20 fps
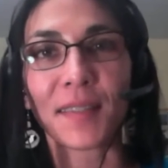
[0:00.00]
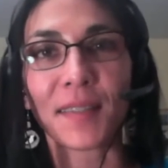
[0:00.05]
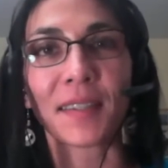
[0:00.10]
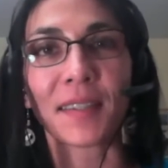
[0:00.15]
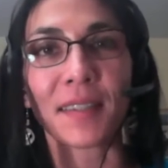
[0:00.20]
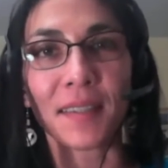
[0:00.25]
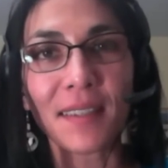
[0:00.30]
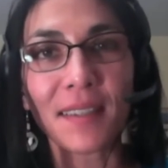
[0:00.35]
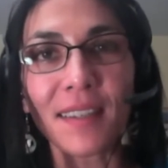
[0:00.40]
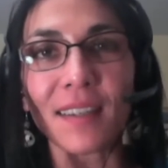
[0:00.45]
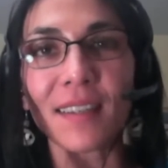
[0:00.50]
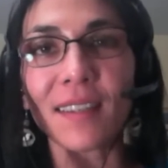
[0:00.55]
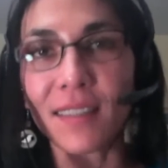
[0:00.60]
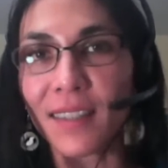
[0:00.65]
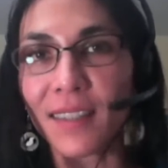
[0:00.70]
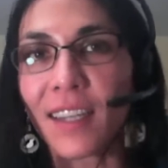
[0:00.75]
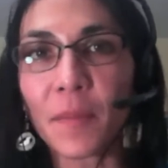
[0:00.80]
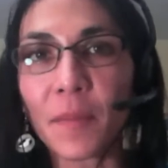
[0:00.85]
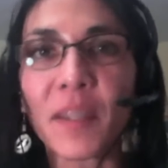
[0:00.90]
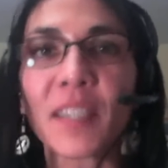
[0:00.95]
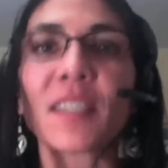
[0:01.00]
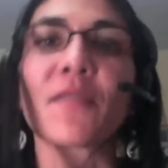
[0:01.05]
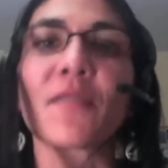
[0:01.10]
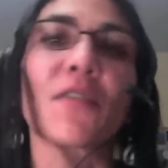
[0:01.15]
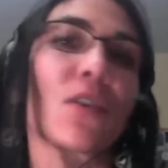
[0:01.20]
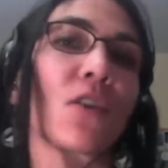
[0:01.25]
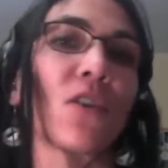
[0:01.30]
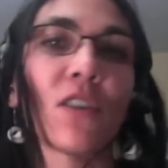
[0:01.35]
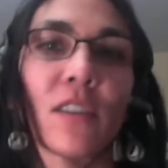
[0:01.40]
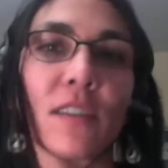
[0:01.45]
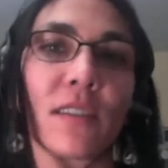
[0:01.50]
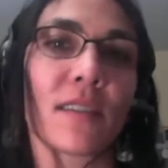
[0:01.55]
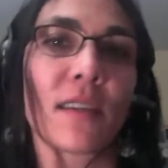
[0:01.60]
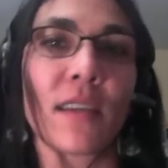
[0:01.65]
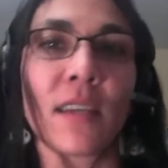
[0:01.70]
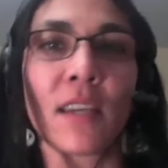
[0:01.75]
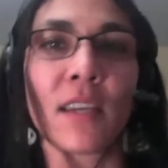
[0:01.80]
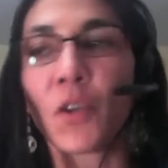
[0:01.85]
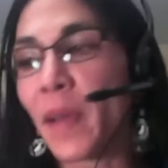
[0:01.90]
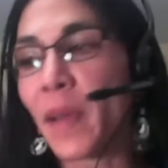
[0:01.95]
And it's going to be difficult,
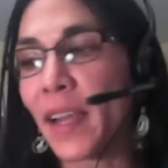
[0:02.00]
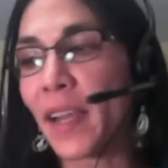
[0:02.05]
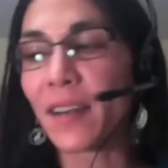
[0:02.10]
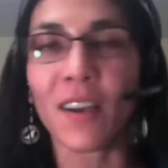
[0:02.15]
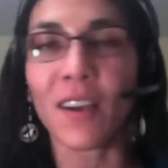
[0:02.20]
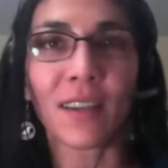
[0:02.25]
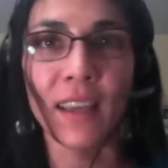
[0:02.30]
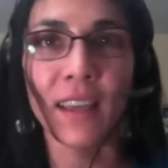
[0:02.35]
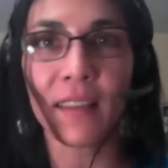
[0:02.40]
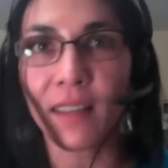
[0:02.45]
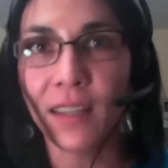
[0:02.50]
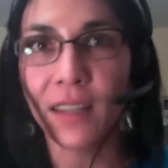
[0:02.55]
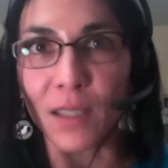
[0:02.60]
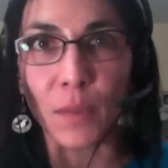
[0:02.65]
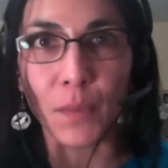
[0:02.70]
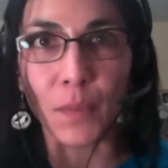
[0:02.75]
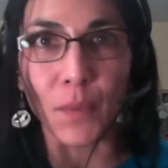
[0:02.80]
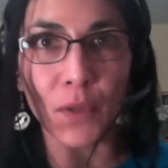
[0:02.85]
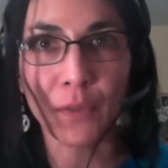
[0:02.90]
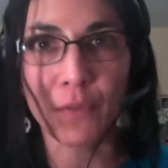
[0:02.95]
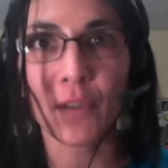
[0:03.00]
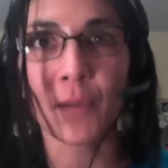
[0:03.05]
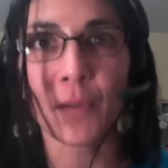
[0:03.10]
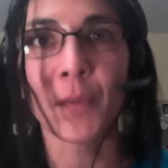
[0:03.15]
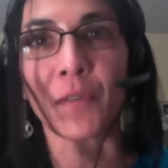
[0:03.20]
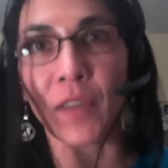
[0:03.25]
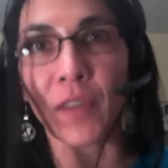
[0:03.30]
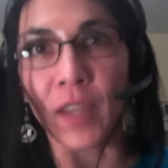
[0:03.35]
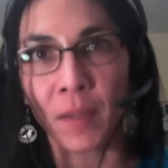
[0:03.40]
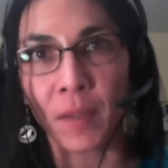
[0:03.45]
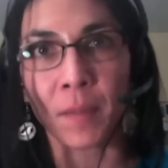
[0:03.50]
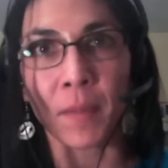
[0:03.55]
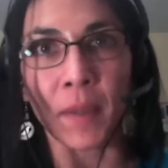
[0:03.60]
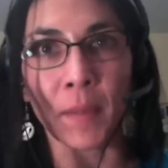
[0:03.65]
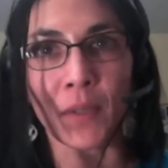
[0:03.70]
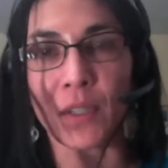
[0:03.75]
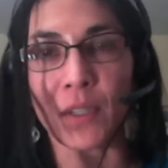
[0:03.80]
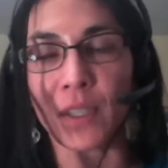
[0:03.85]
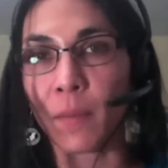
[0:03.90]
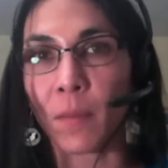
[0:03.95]
and you might not get that support from your family
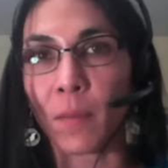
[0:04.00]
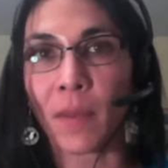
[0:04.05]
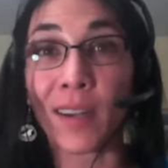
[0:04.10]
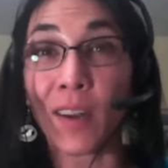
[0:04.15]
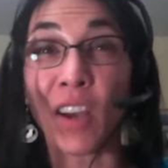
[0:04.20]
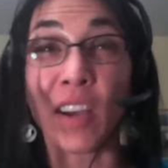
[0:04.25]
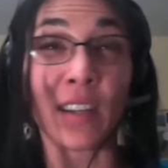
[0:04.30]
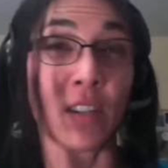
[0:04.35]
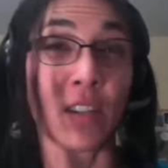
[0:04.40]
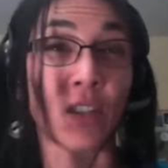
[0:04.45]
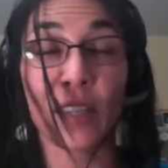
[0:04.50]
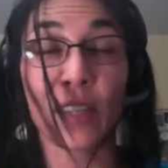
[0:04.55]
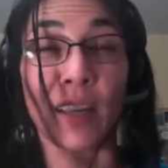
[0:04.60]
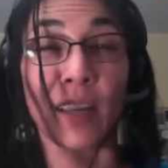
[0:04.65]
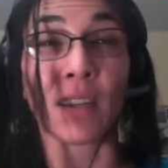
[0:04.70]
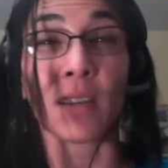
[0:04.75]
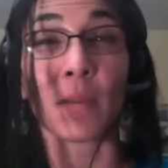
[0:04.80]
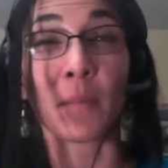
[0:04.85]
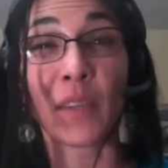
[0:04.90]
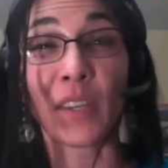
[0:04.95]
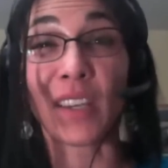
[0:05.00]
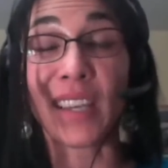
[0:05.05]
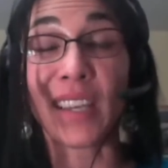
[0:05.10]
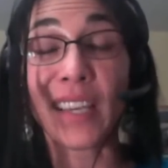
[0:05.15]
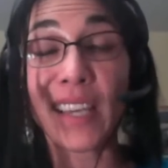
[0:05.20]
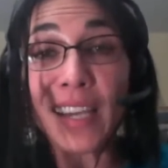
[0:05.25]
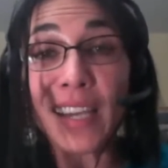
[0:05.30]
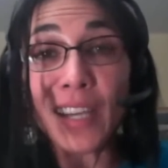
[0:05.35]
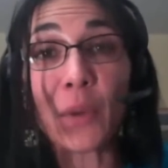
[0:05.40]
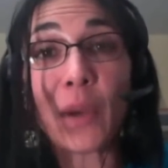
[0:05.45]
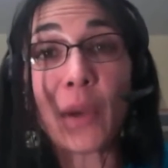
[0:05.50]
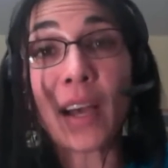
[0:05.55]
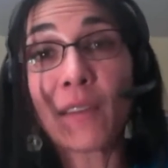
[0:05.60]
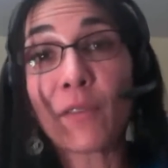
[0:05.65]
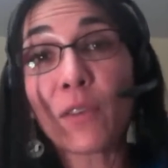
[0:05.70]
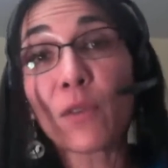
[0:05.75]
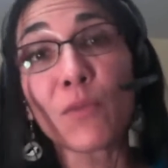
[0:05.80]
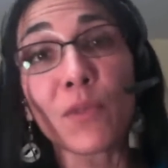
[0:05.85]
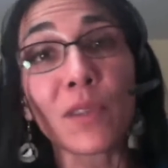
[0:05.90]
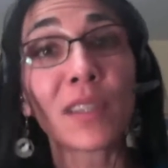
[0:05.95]
members. They might not understand it, but you
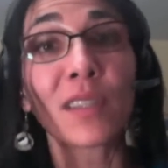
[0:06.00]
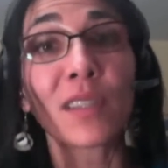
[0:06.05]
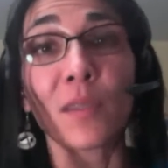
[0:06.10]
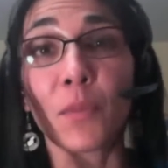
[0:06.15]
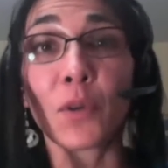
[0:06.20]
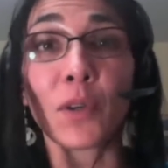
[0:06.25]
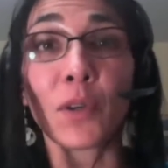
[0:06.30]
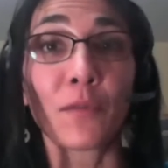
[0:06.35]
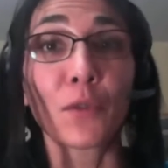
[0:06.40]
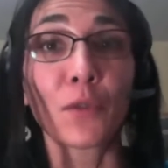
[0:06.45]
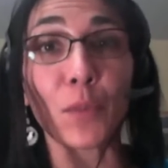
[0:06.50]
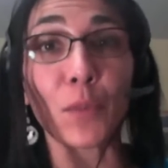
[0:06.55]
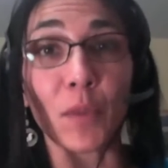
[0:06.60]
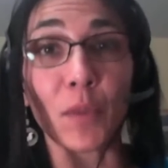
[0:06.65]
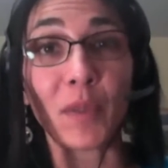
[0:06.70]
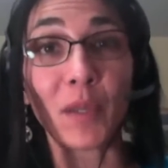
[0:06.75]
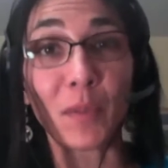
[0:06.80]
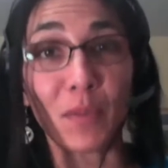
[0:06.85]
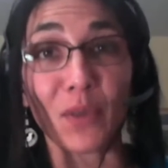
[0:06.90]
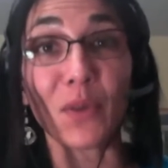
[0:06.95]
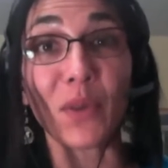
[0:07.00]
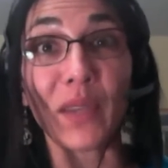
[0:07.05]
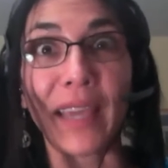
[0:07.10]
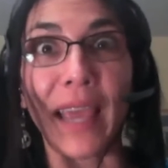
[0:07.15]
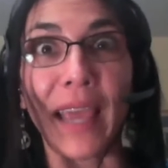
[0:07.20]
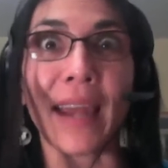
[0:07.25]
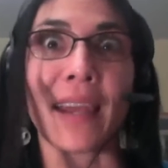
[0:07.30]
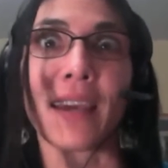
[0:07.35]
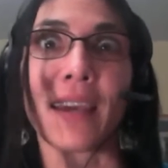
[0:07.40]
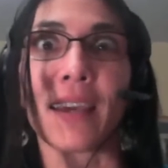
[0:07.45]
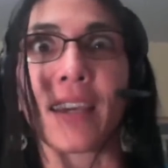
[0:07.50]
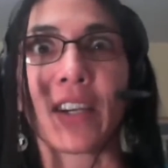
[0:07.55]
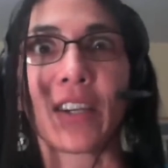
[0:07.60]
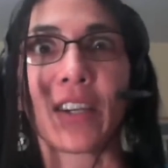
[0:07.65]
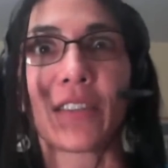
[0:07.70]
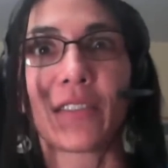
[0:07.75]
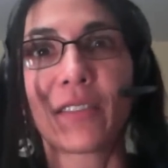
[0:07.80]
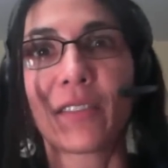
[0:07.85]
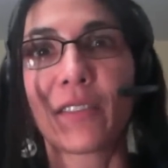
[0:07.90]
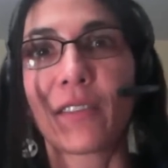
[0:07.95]
have a really supportive group of people who get it
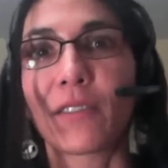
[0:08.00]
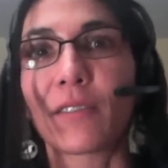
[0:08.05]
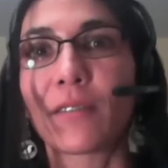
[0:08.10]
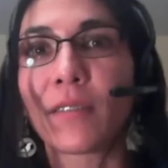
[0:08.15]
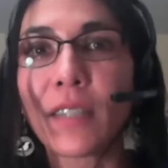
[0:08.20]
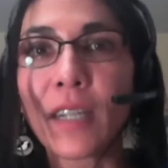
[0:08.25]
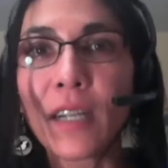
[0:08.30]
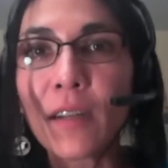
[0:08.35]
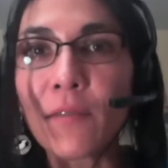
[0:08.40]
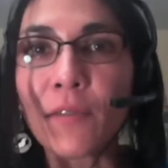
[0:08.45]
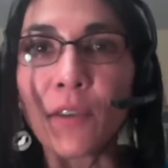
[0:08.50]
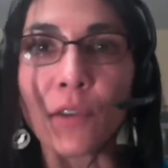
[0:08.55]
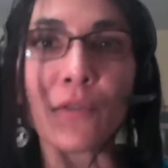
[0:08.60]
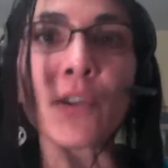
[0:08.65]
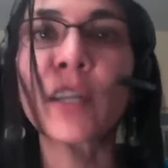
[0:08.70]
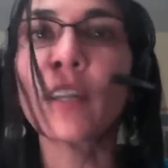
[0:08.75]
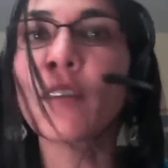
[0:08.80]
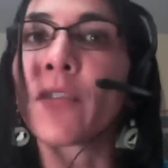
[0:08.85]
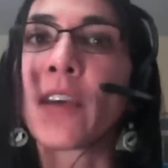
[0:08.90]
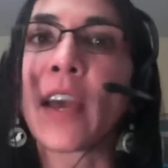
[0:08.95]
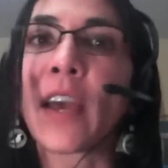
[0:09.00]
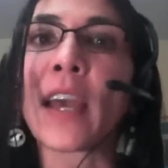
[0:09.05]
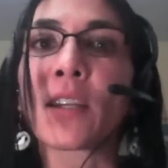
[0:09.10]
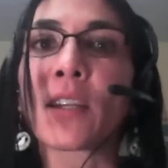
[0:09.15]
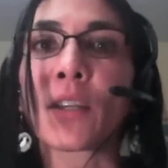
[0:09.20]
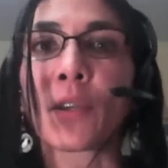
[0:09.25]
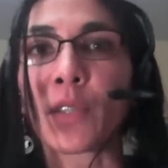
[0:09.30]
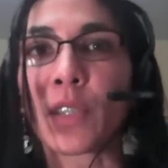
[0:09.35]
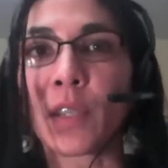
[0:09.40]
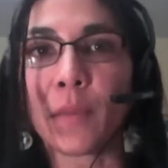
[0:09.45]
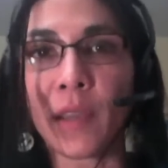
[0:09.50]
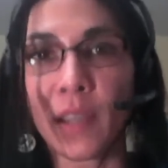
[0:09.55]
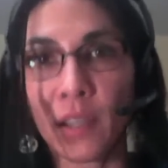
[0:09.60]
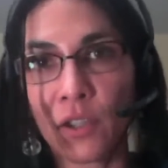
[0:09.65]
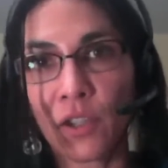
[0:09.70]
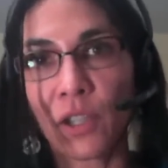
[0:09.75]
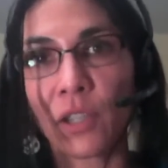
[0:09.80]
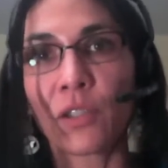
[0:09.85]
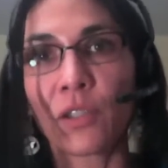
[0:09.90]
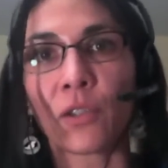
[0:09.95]
here. So feel free to vent, use the
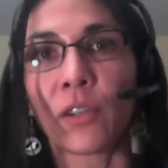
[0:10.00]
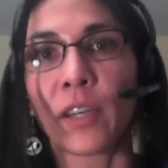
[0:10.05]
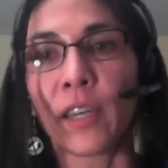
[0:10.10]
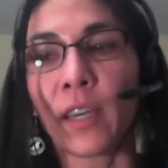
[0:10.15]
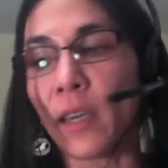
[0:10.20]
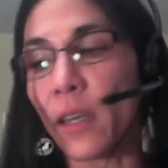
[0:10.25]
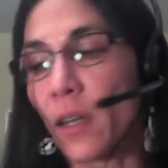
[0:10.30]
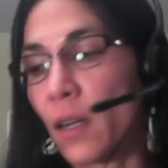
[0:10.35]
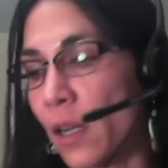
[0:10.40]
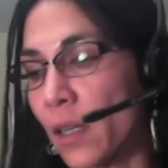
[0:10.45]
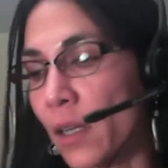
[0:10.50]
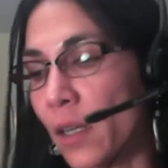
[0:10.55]
page to do it.